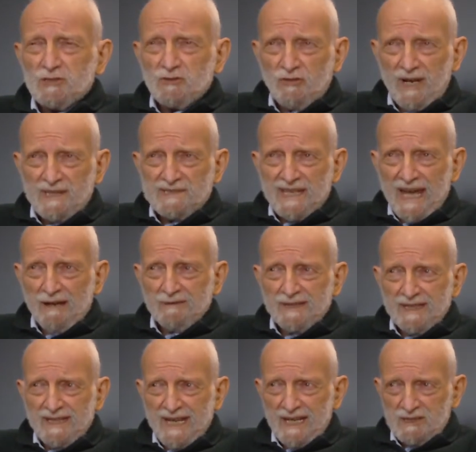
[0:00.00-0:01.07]
trace out
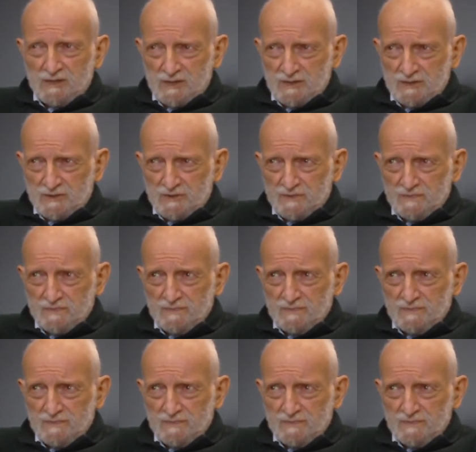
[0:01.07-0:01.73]
connections